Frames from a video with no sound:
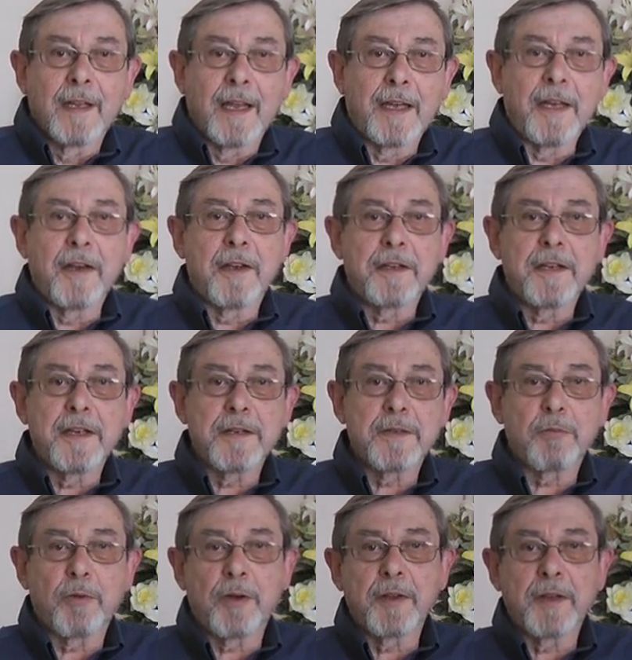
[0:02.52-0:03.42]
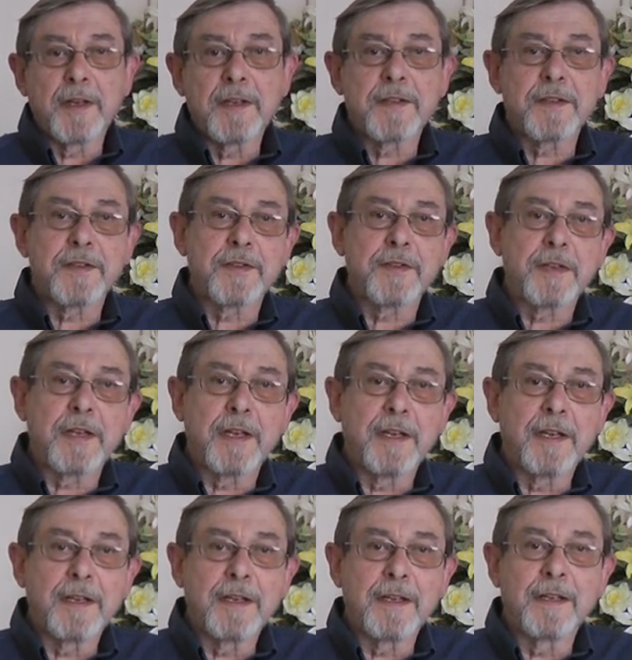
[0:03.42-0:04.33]
any ideas what this
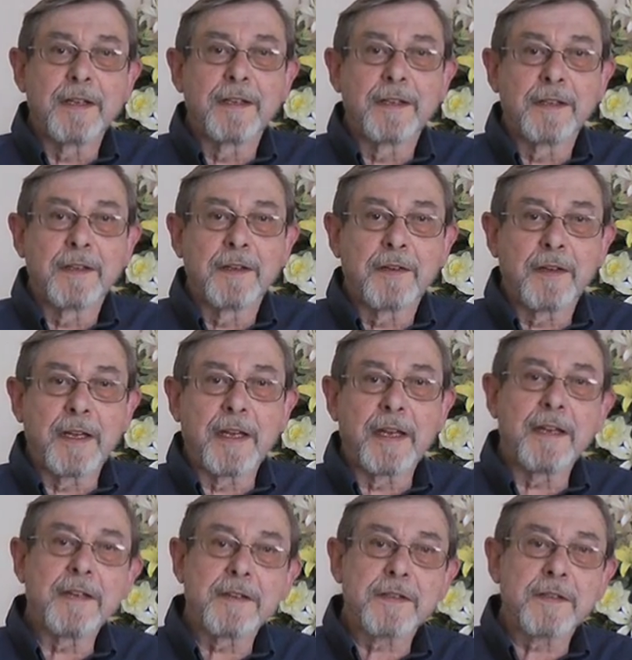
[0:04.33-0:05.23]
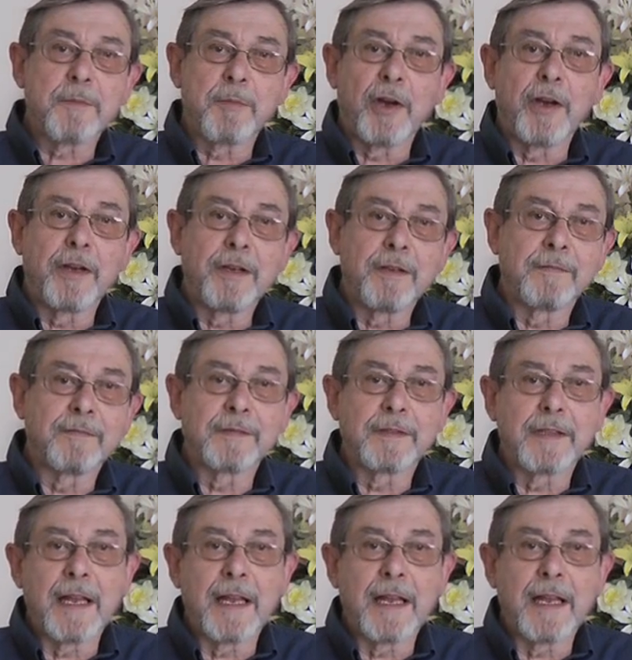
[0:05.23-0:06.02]
thing is to my